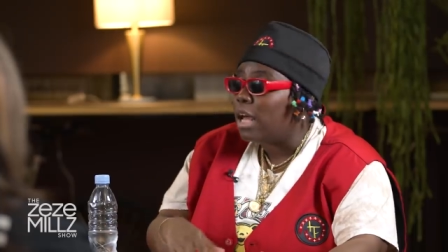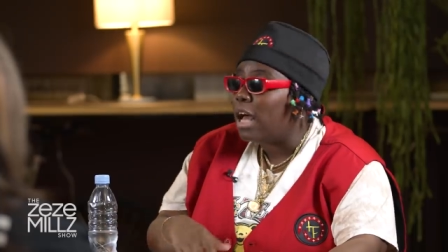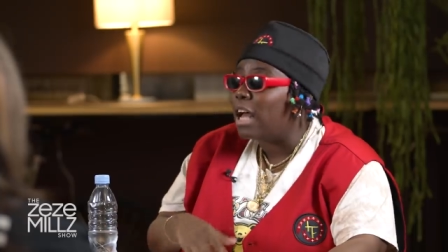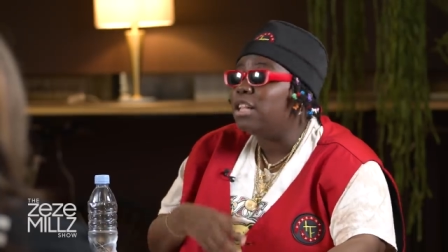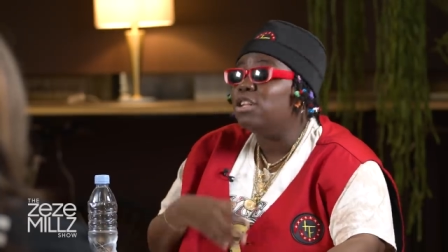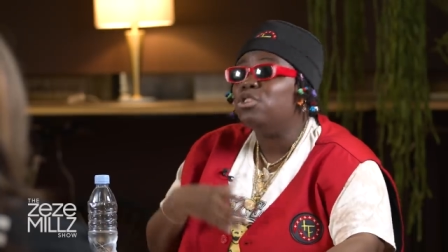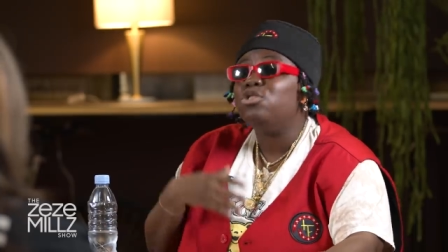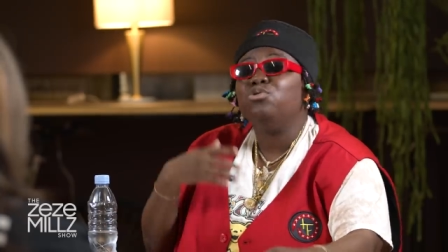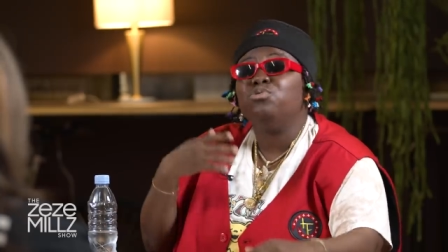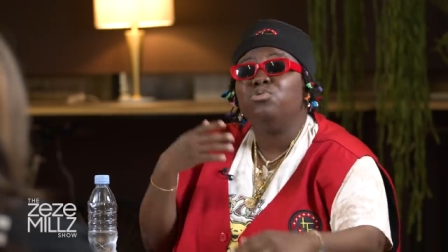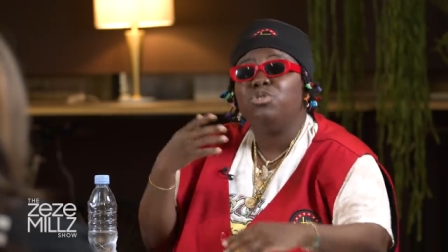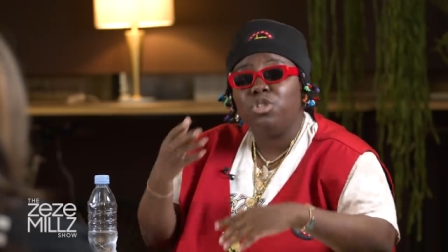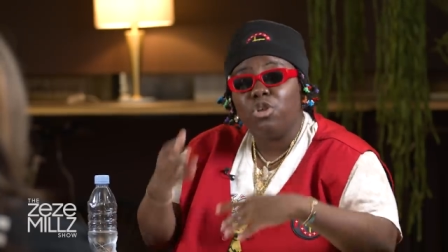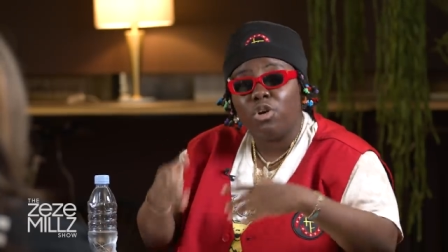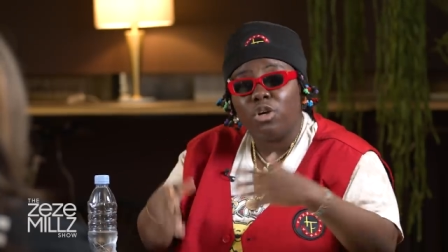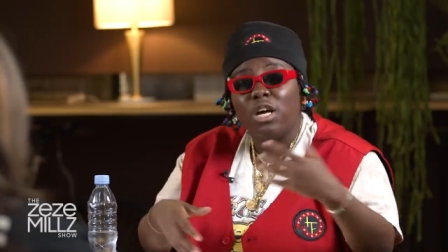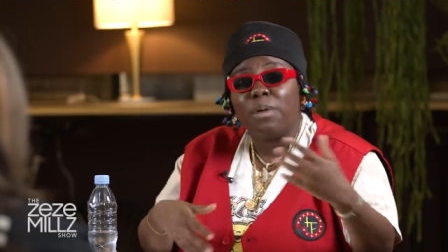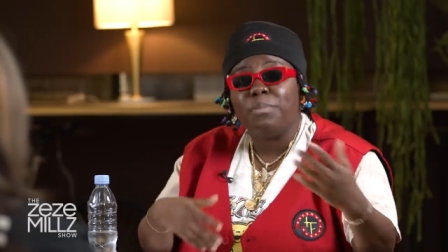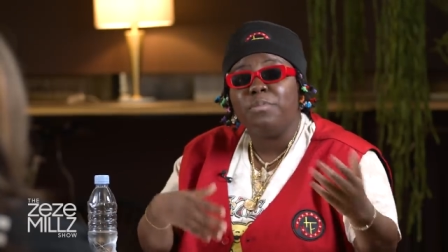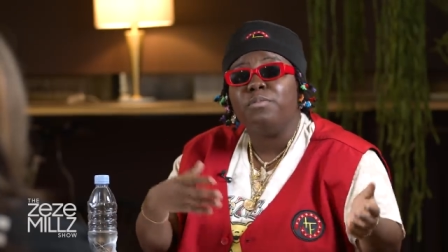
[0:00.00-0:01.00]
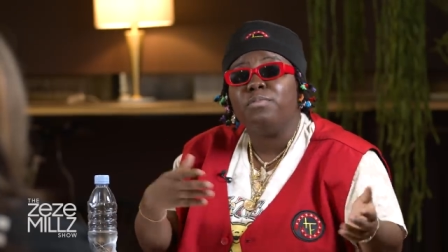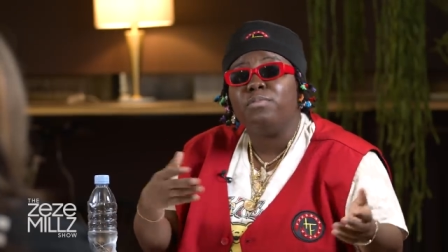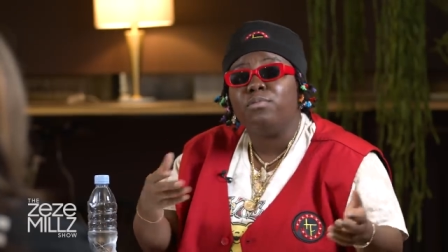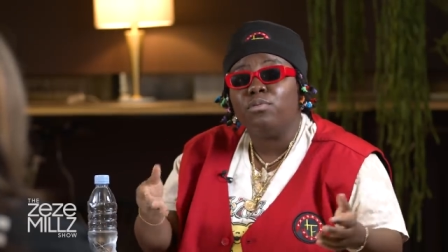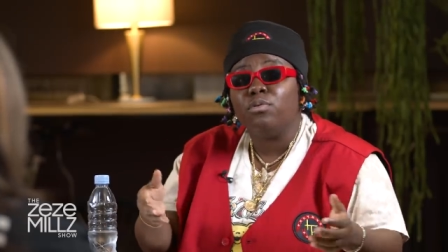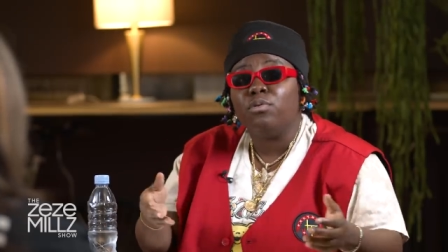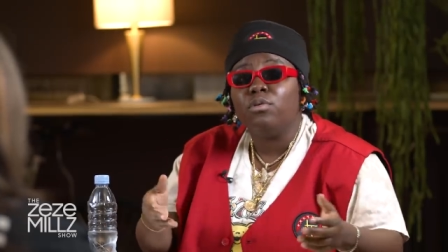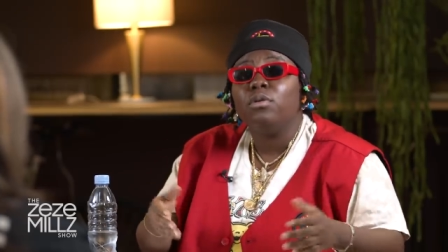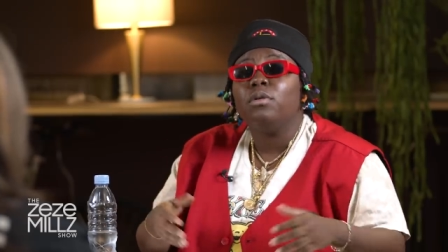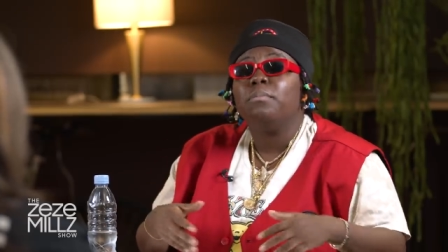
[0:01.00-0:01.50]
At least you see other
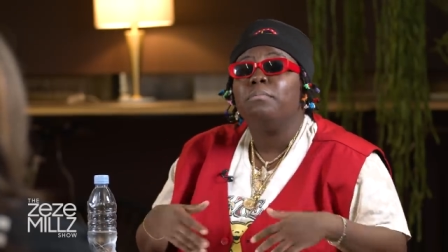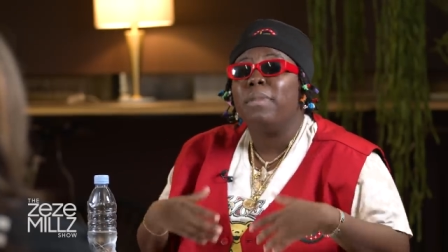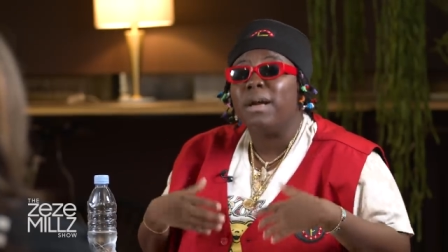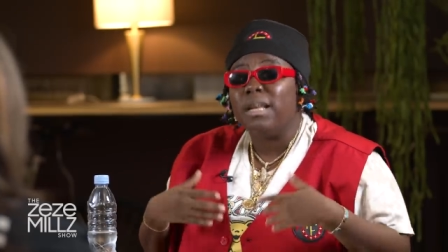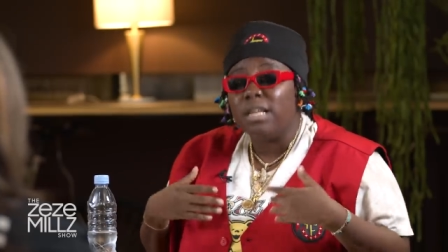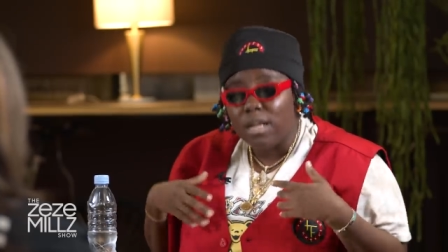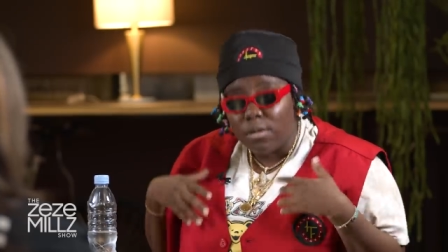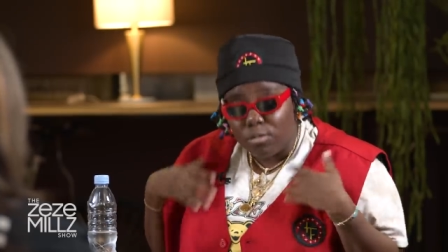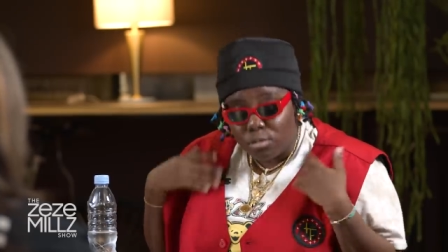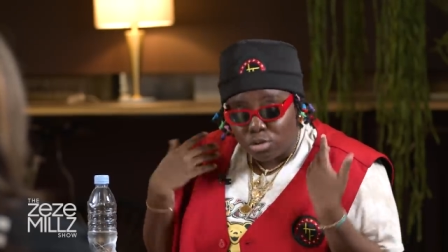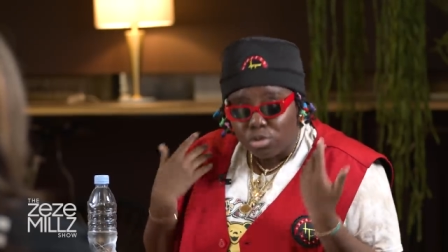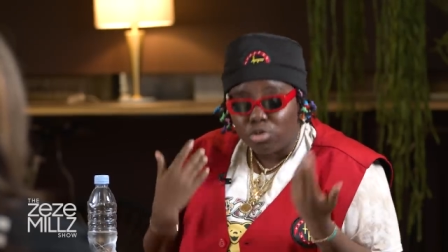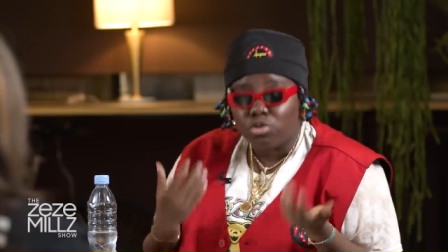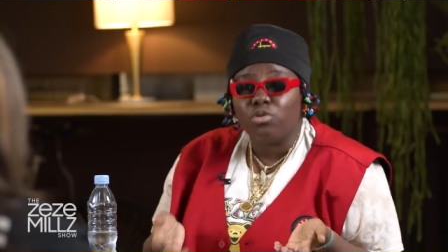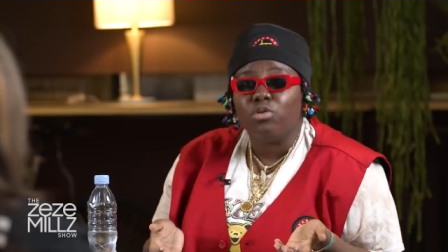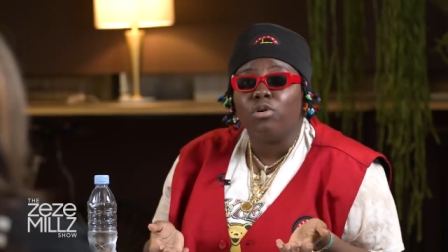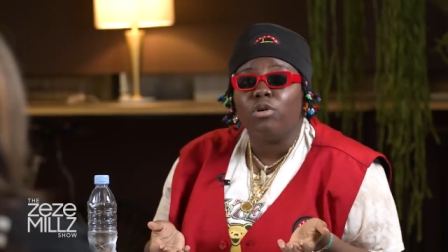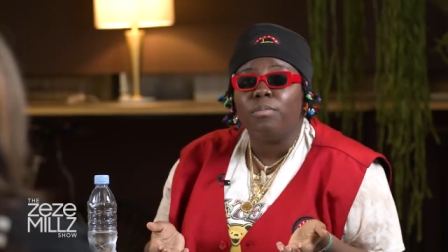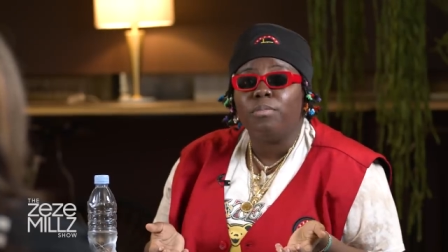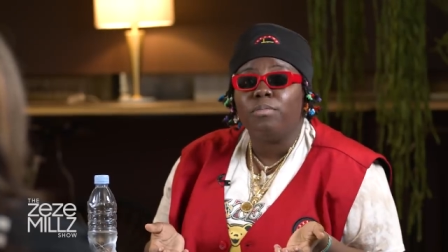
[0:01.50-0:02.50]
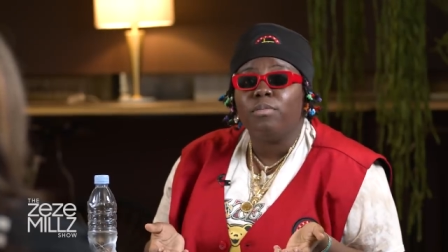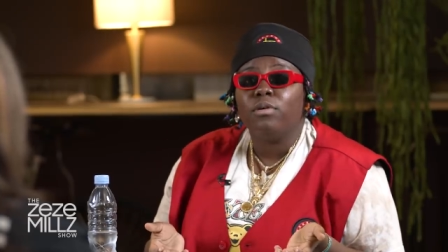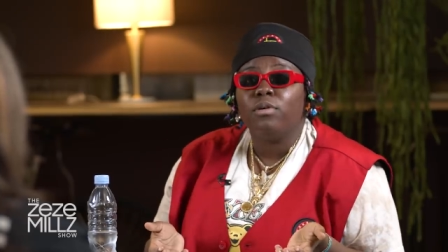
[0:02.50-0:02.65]
people my name will show up